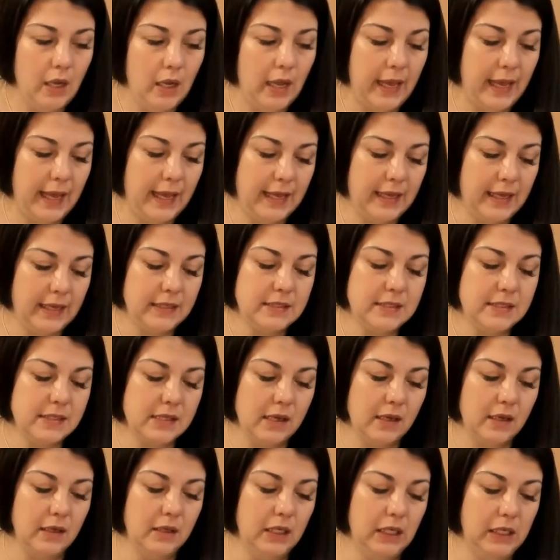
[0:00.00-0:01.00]
And
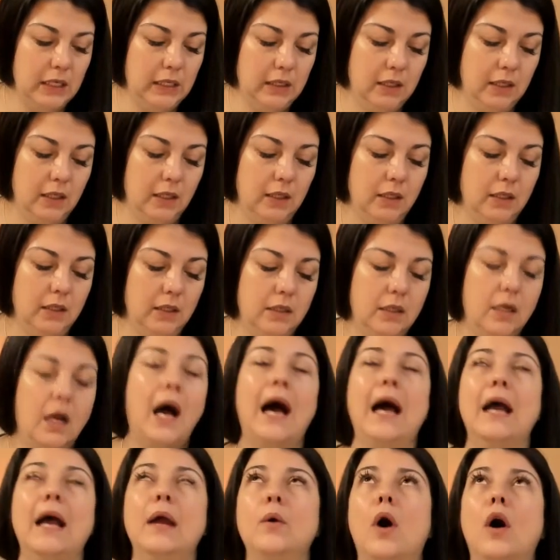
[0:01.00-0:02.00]
I
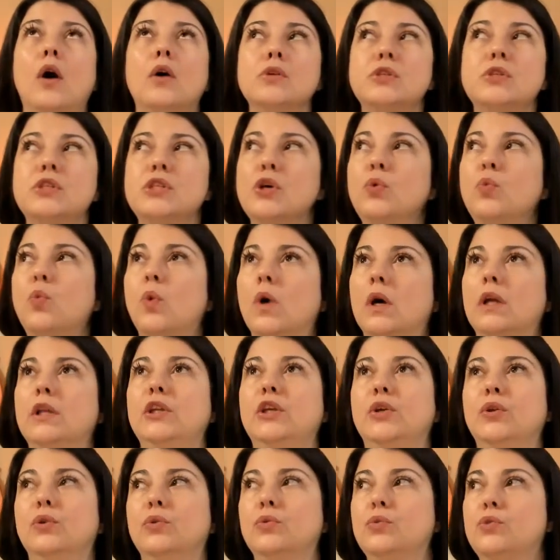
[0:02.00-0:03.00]
also want
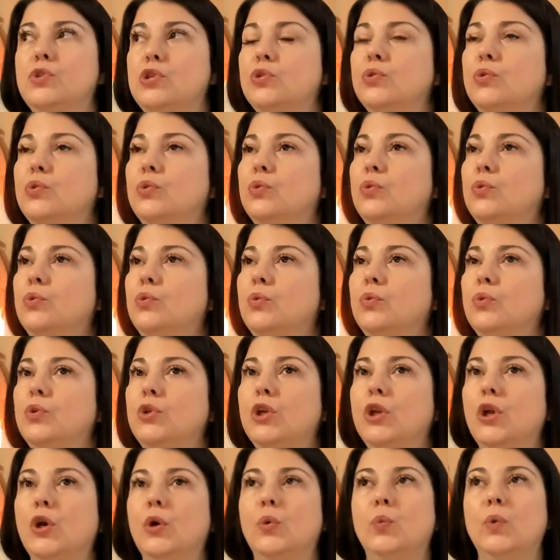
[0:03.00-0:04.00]
you to,
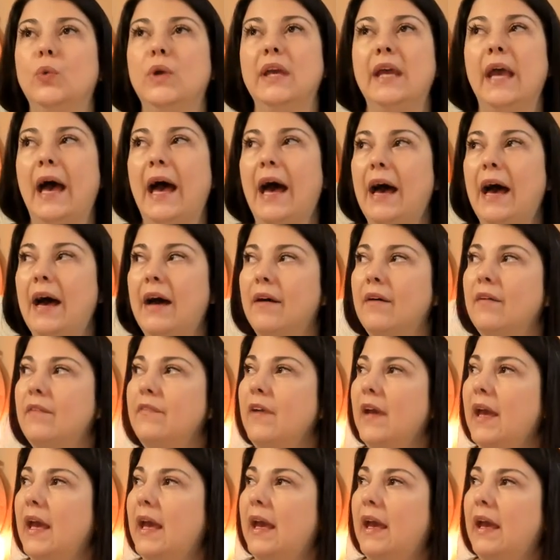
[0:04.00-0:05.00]
you know, we
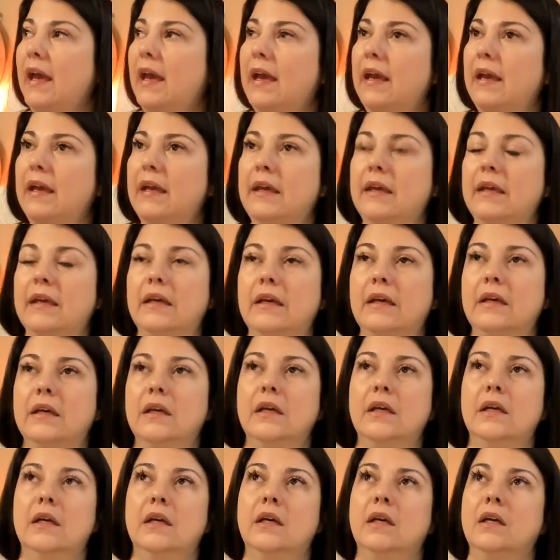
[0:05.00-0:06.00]
have a
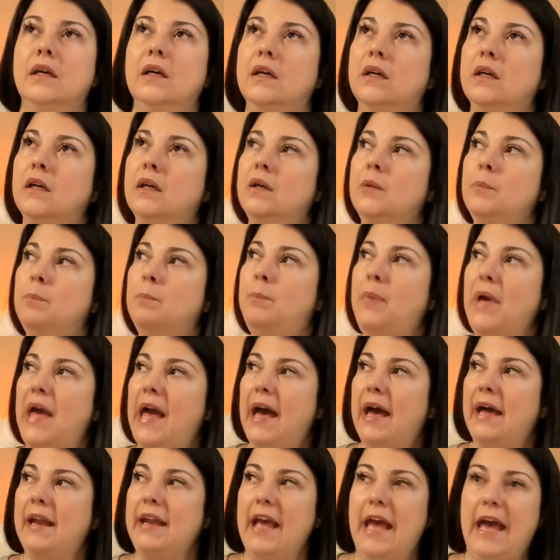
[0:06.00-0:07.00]

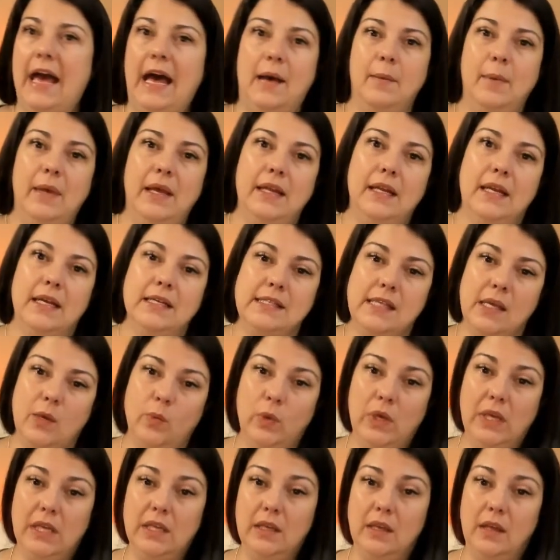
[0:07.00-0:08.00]
bad habit, and I say
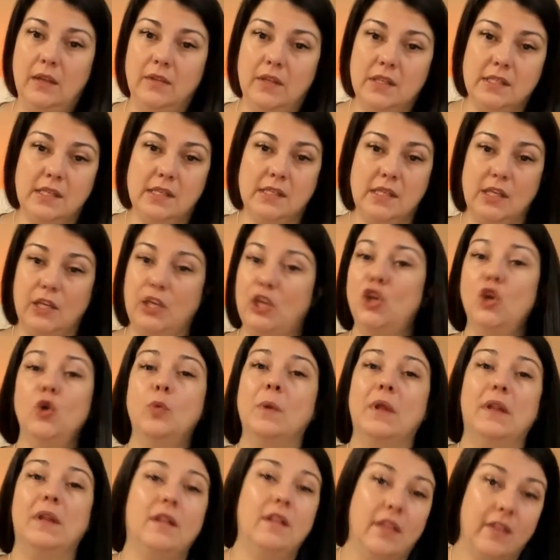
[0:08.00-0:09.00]
we, this is a
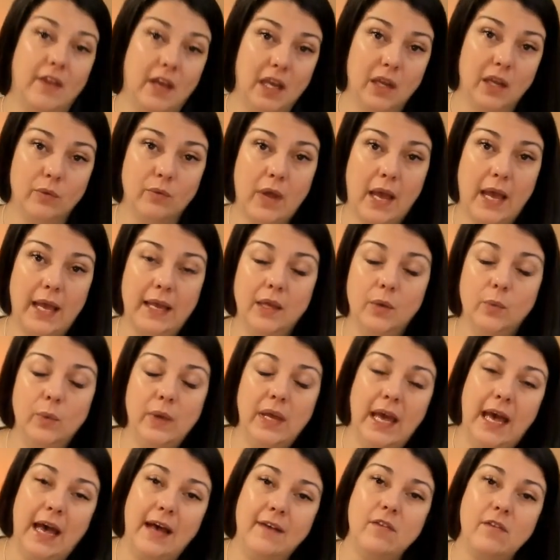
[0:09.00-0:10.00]
human thing, right?
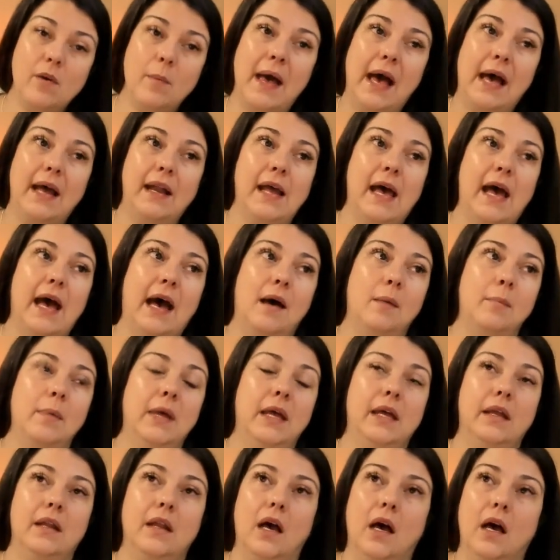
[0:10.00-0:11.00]
We have a bad
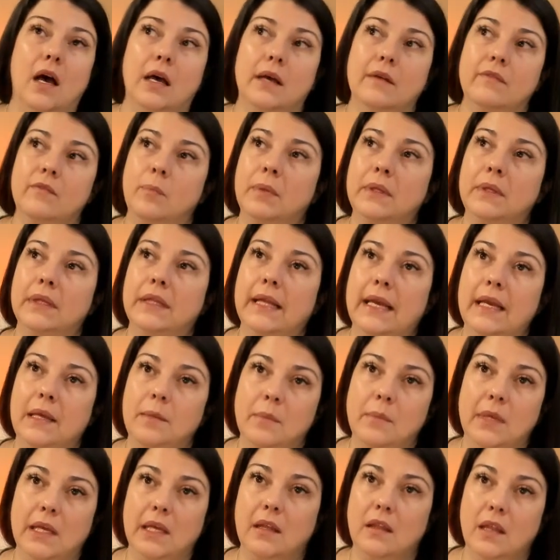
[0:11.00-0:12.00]
habit of
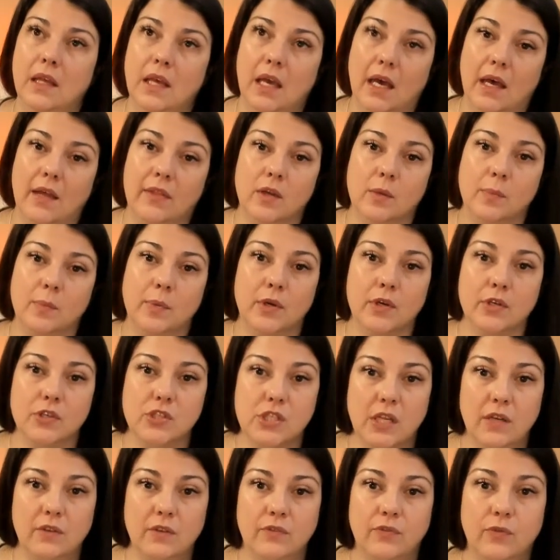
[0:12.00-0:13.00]
blaming the other
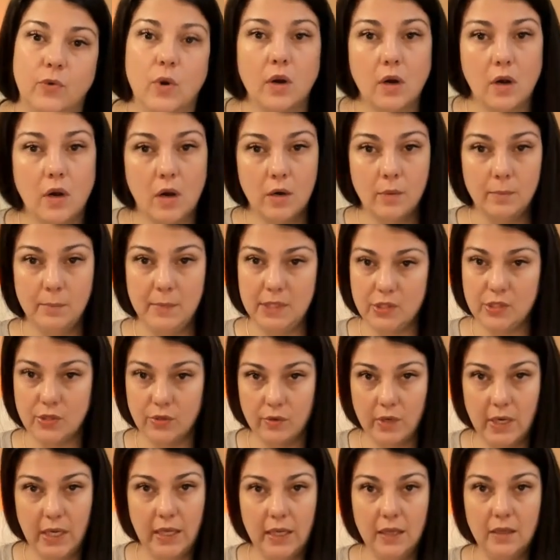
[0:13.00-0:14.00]
person for our
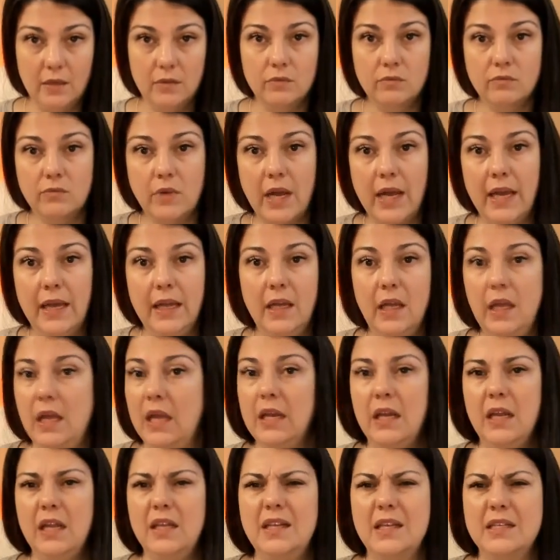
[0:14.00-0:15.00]
misery, right?
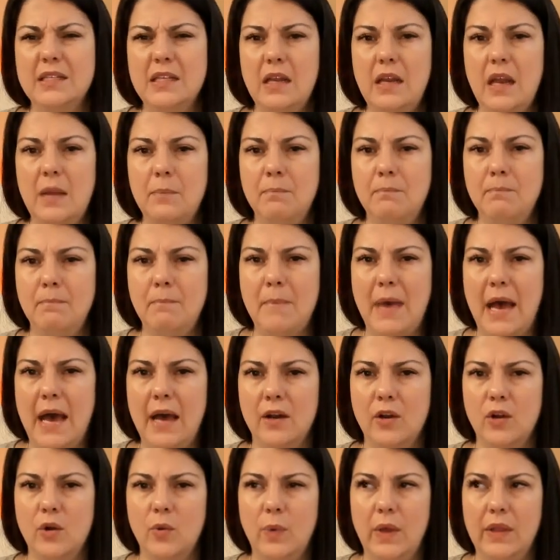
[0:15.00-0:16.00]
And it doesn't
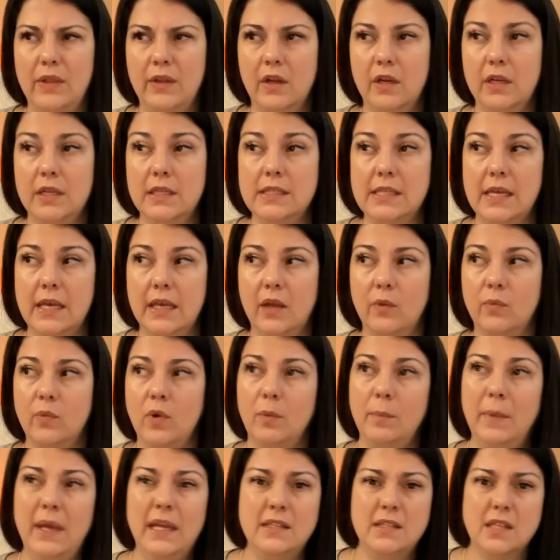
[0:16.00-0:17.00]
matter whether it's like a
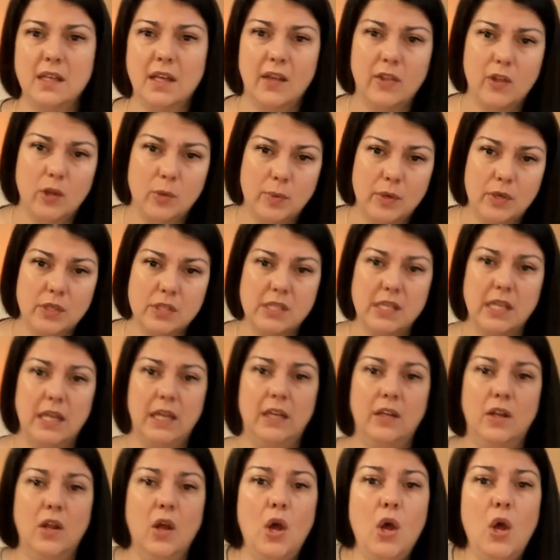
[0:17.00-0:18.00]
romantic other
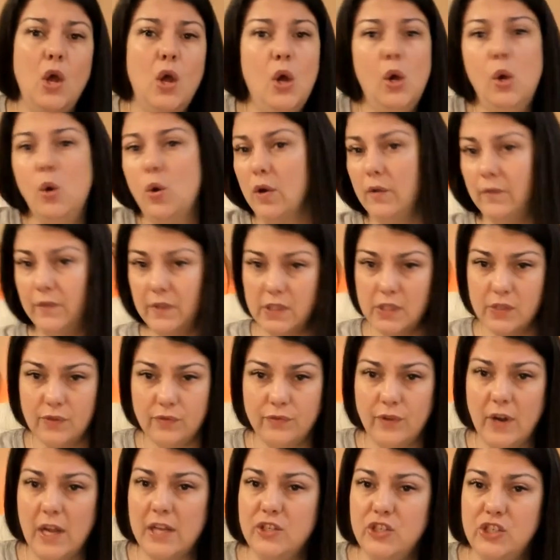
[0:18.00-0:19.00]
person, or if it's a
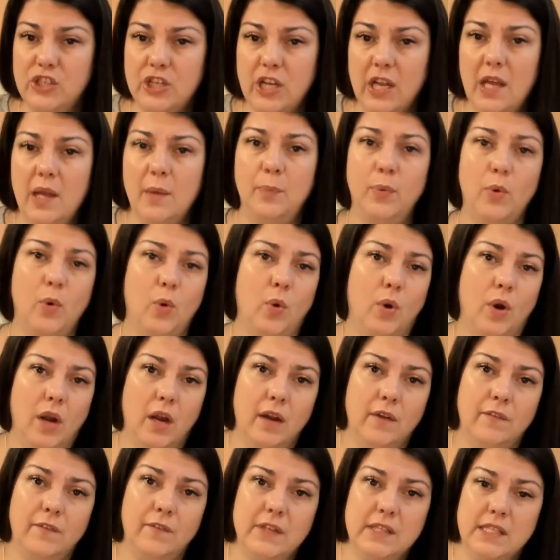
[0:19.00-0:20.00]
friendship,
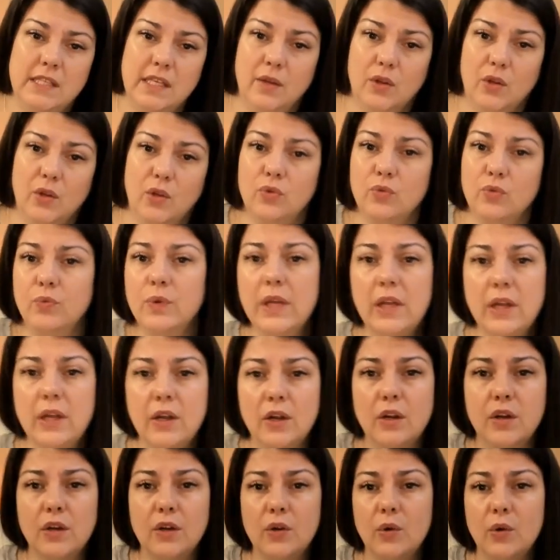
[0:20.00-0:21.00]
or if it's a
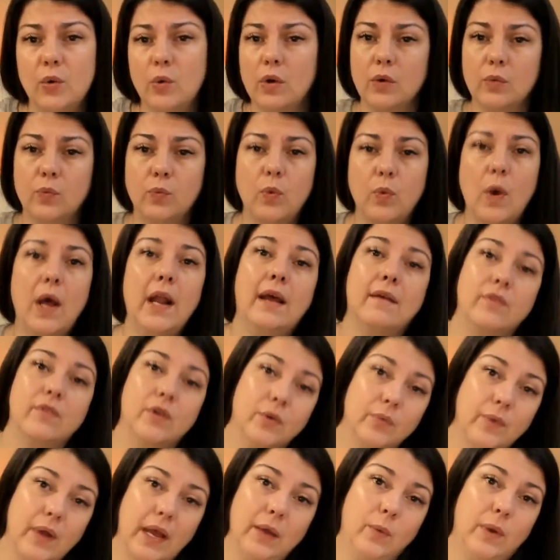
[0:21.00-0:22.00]
career, or whatever,
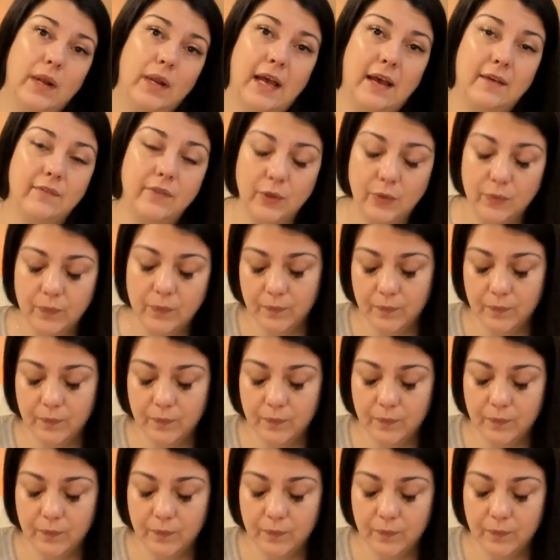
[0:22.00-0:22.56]
right? What have you.